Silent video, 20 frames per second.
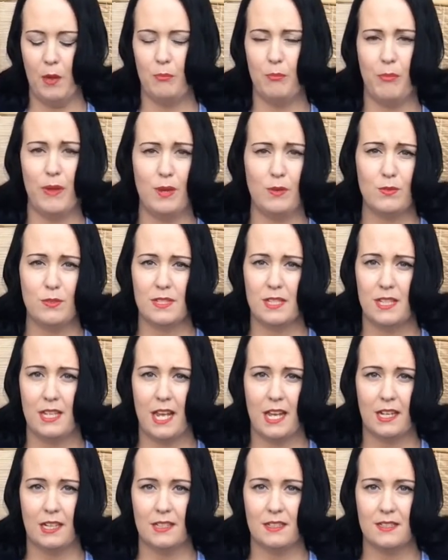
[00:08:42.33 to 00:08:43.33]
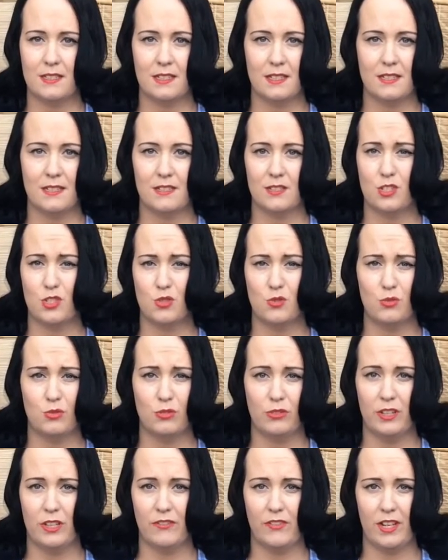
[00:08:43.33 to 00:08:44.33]
Belts and necklaces,
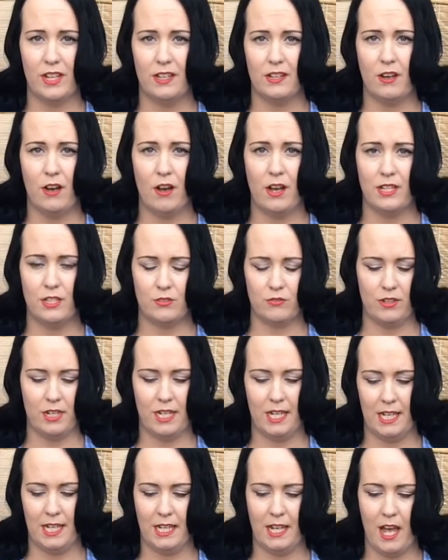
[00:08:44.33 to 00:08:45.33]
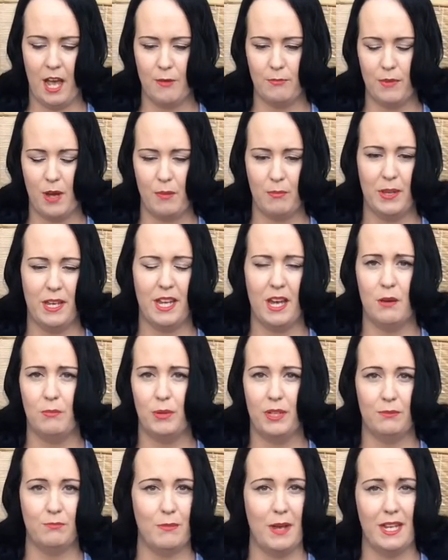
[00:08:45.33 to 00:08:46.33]
jewellery of any kind really, I pick
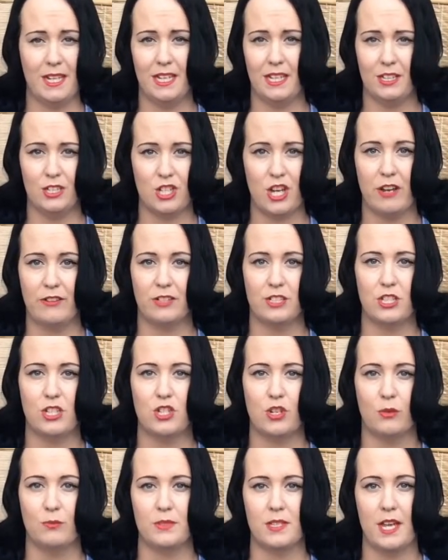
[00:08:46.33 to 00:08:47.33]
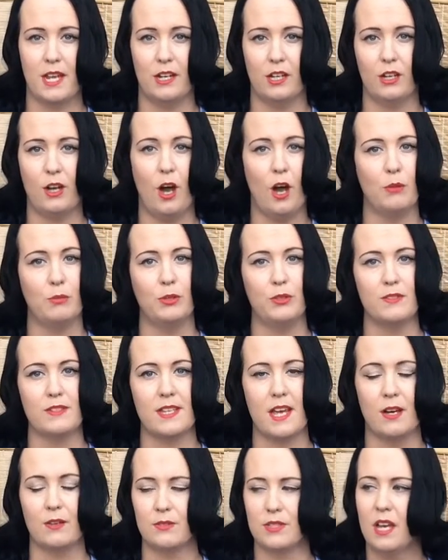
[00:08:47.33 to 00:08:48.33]
up mainly in charity shops and at car boot
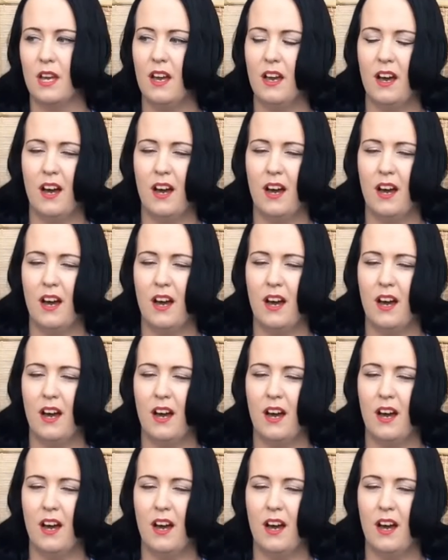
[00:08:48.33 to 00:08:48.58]
sales.